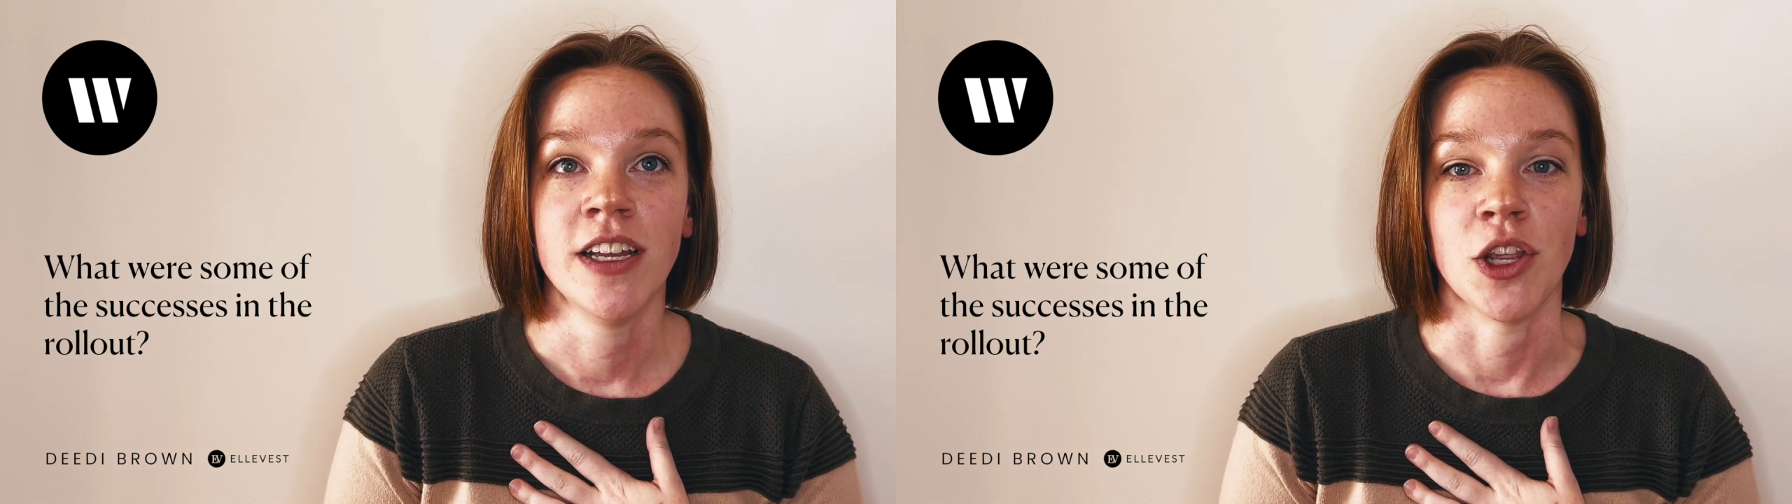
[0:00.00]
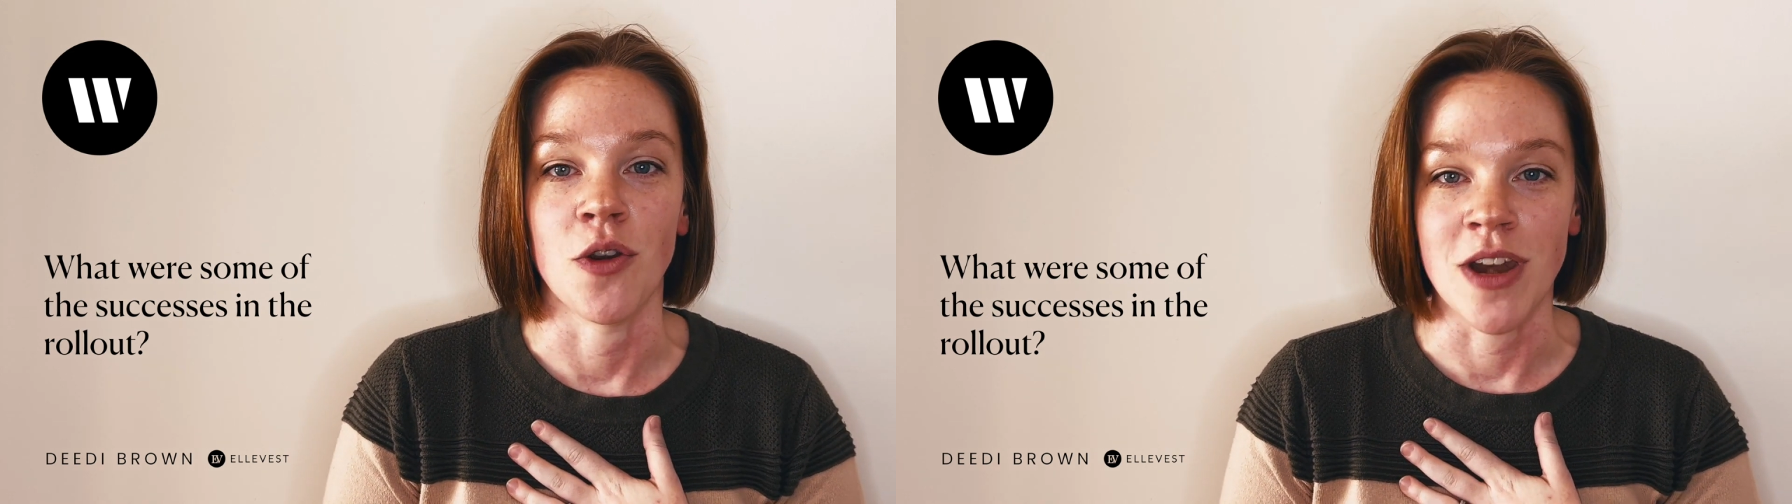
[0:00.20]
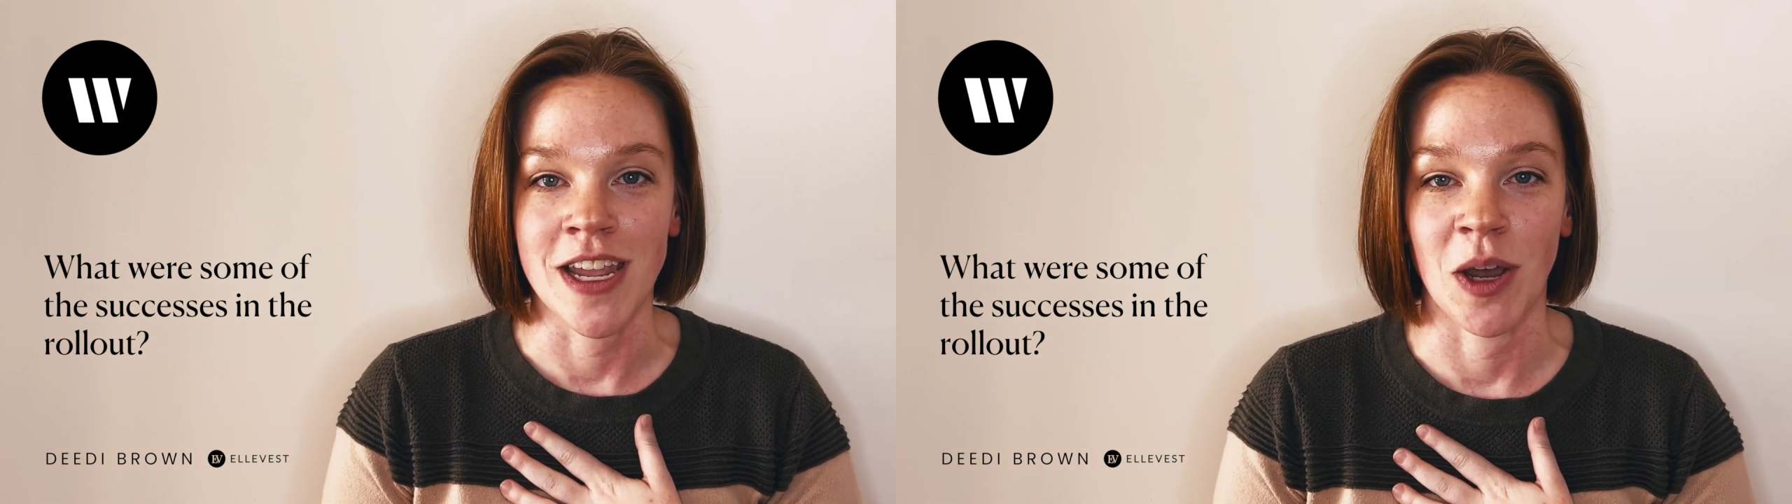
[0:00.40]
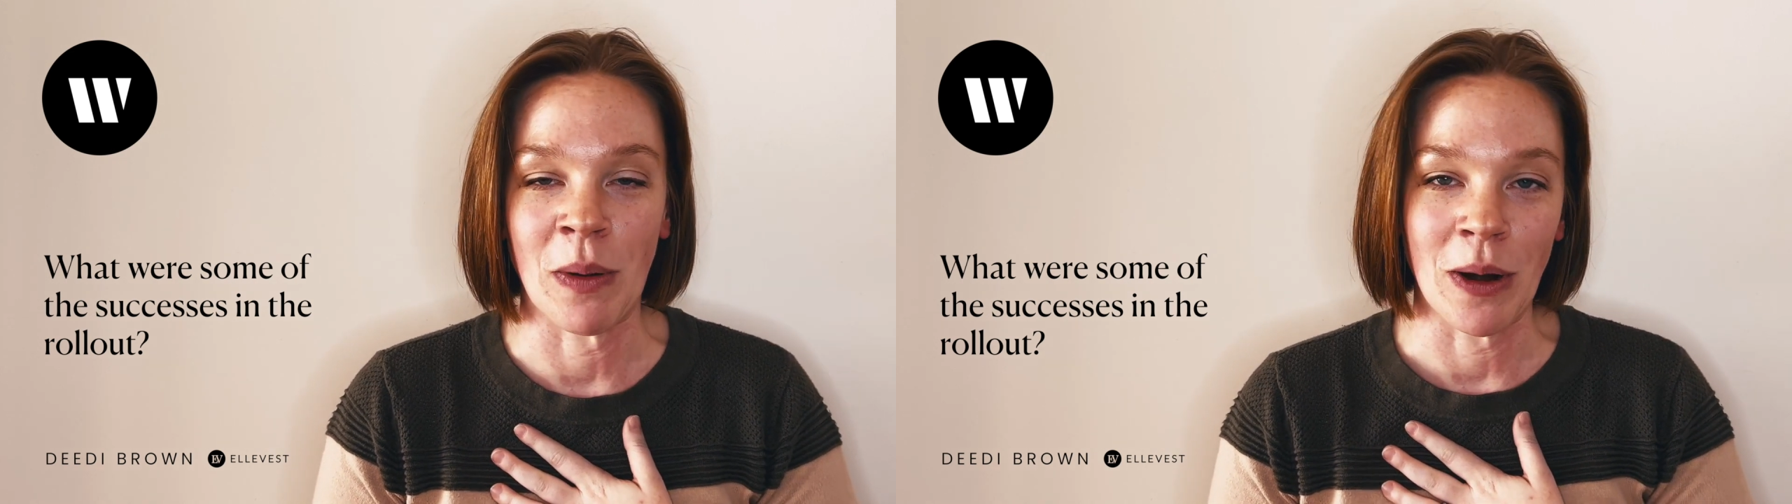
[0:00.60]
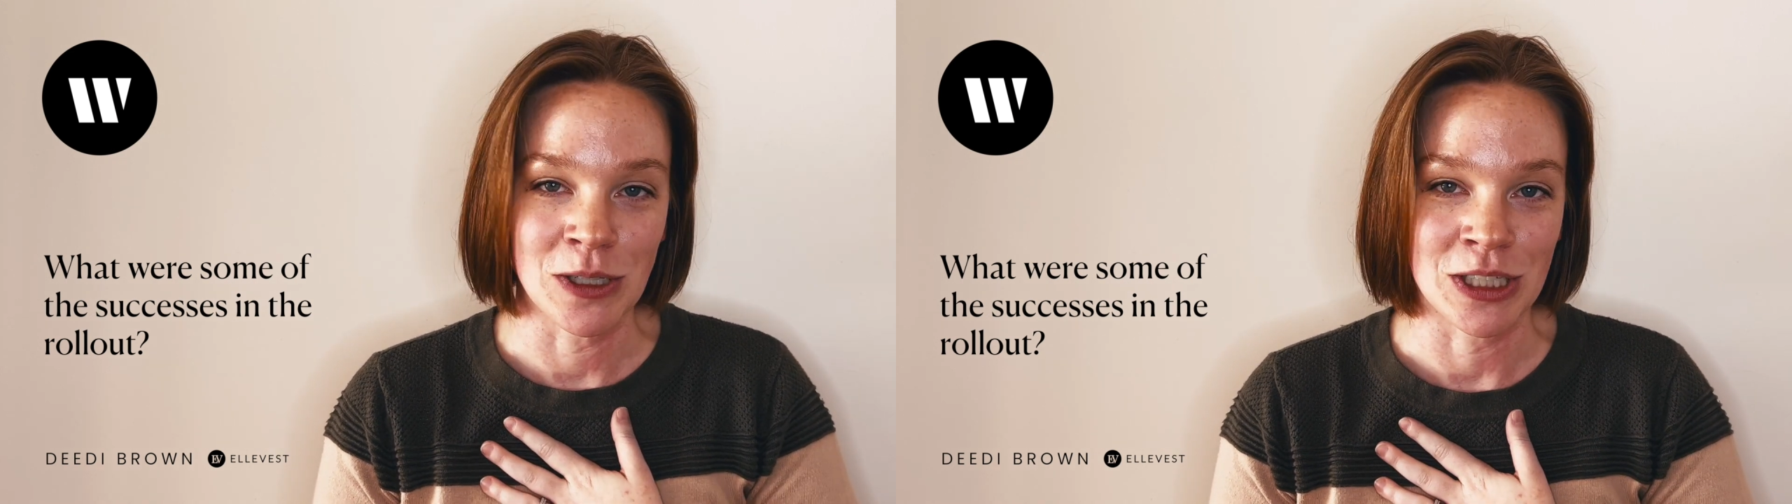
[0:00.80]
unique
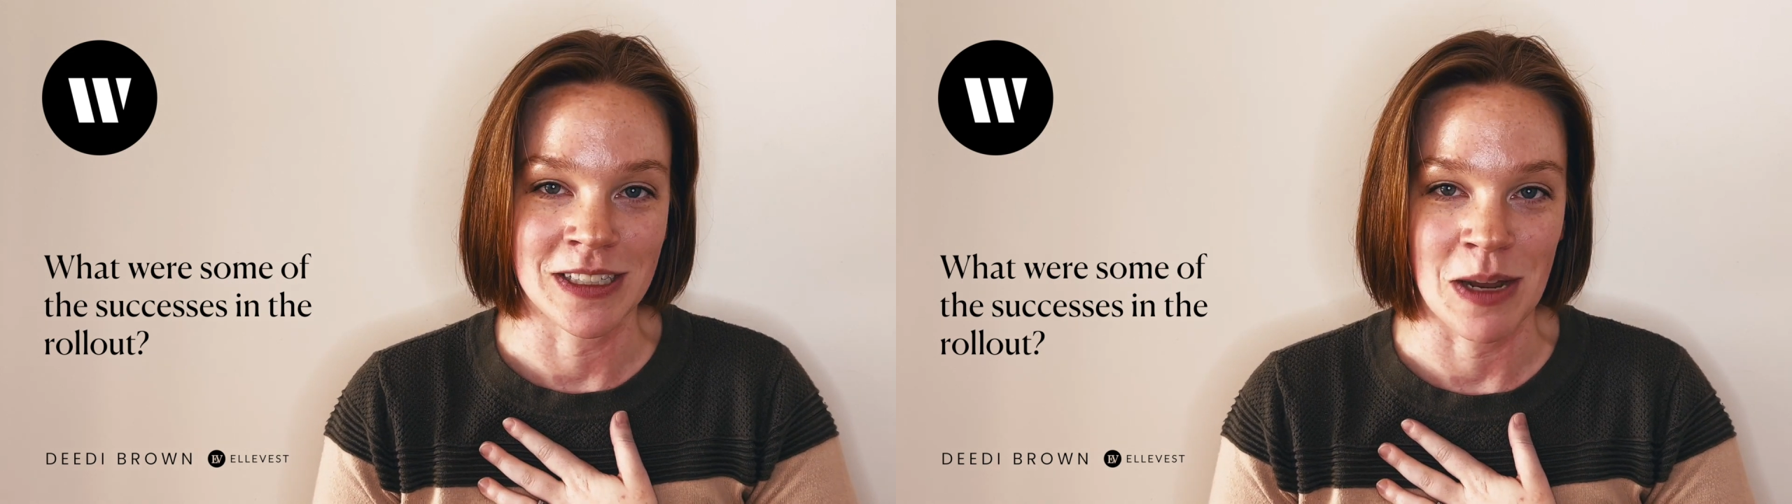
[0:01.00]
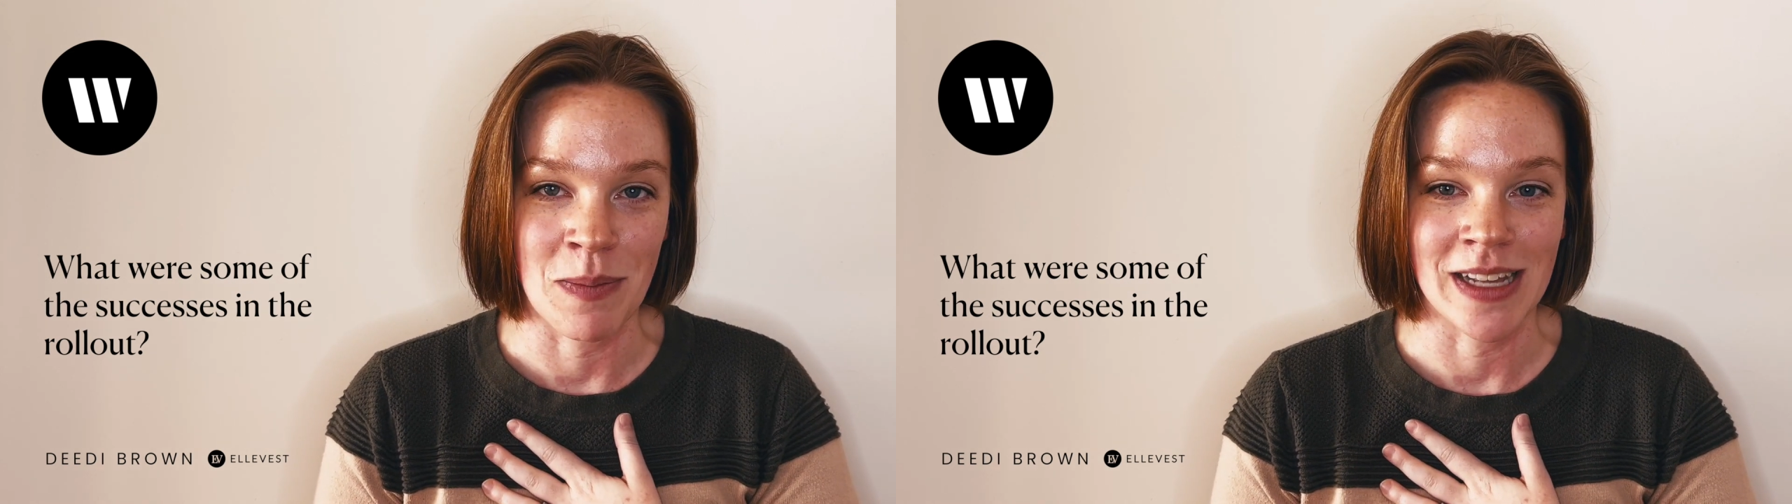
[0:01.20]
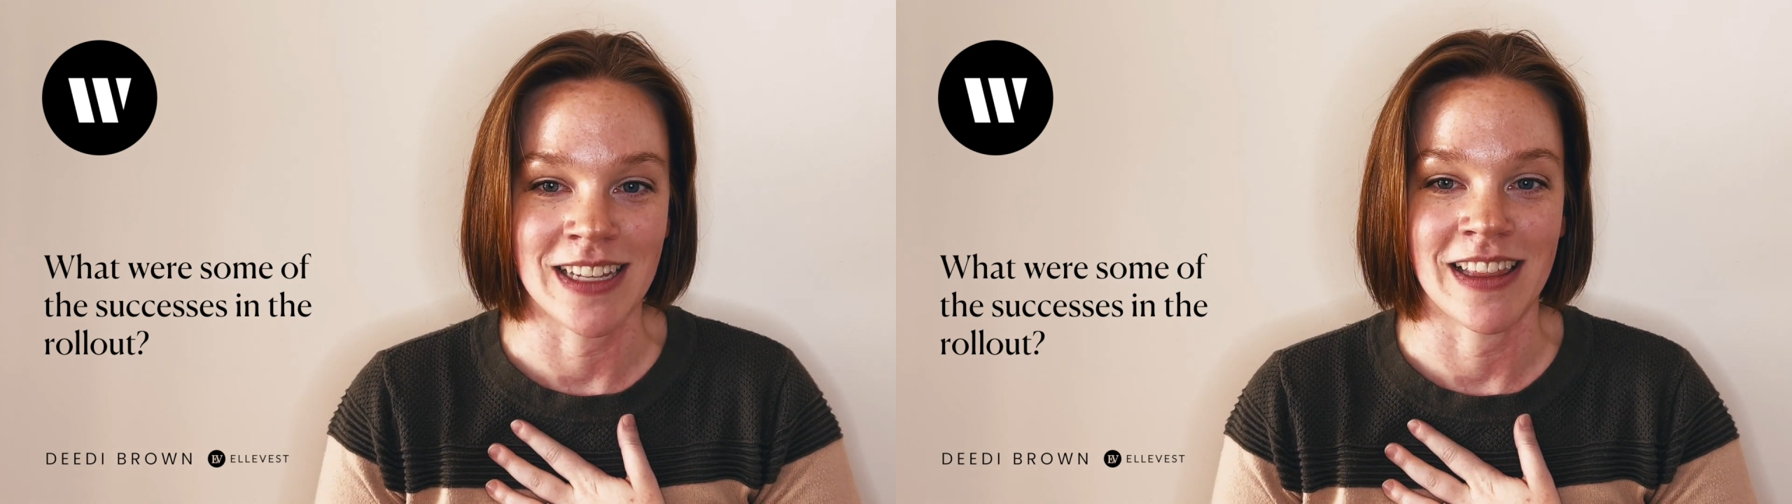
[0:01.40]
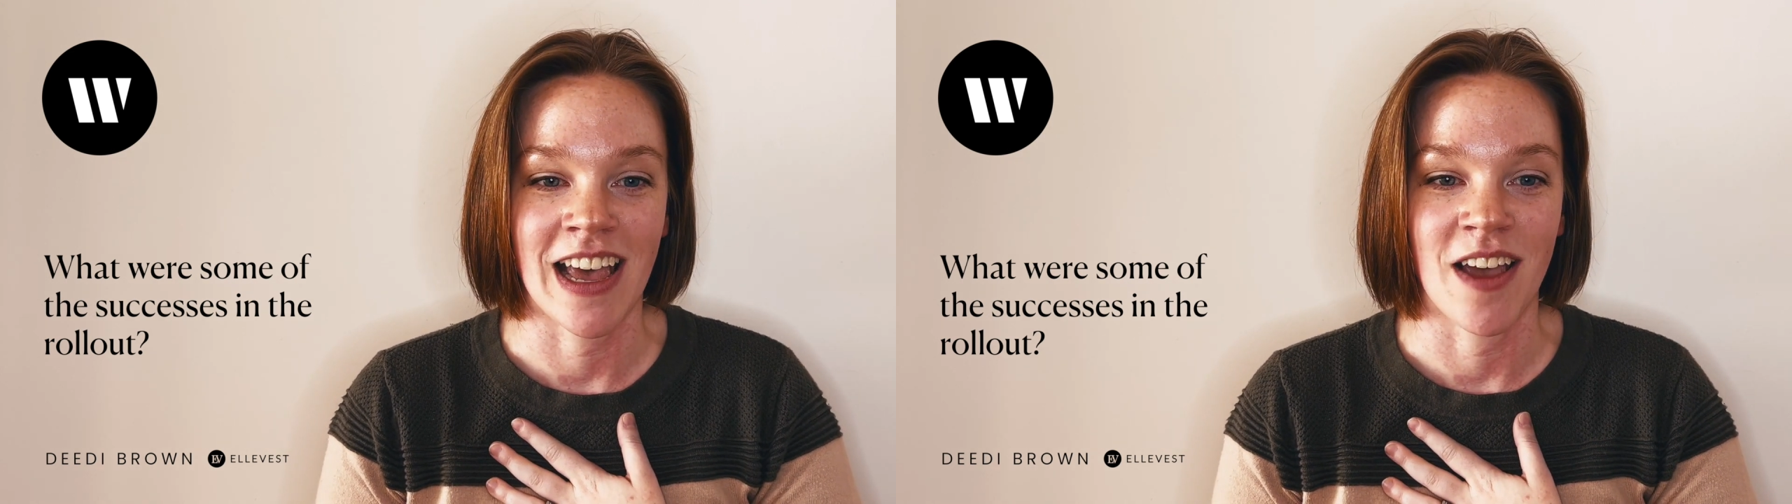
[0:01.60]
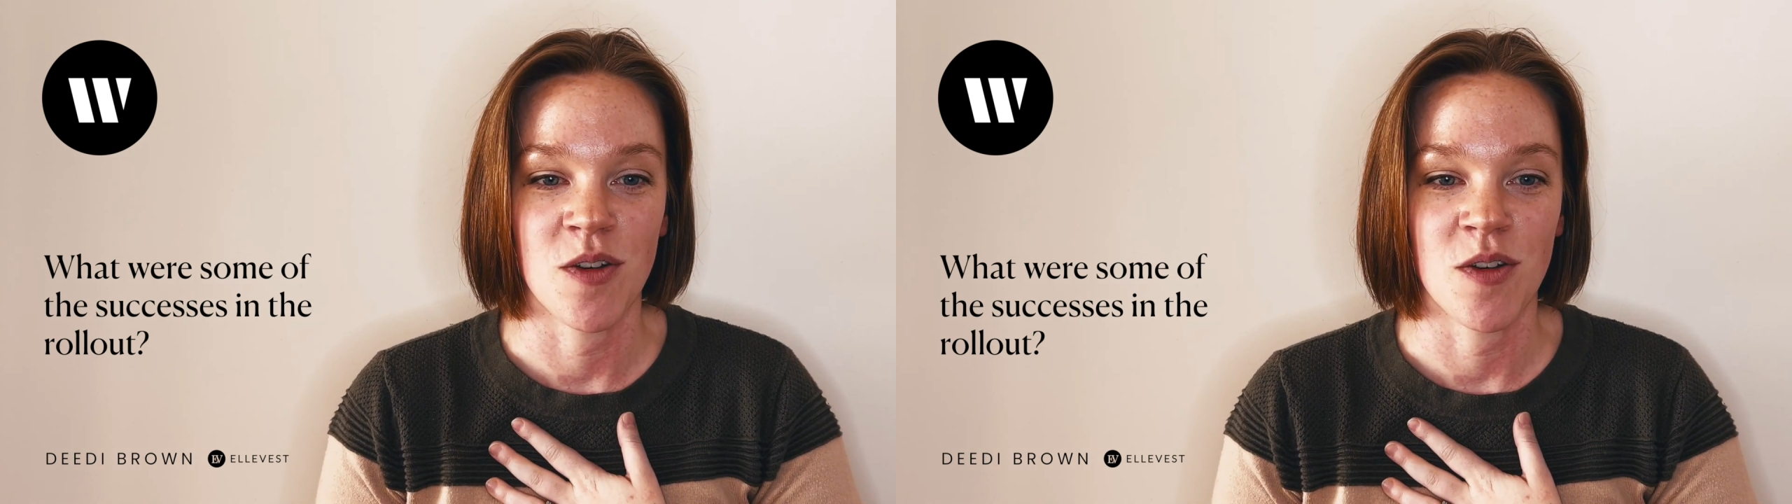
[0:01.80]
approach to snippets, in that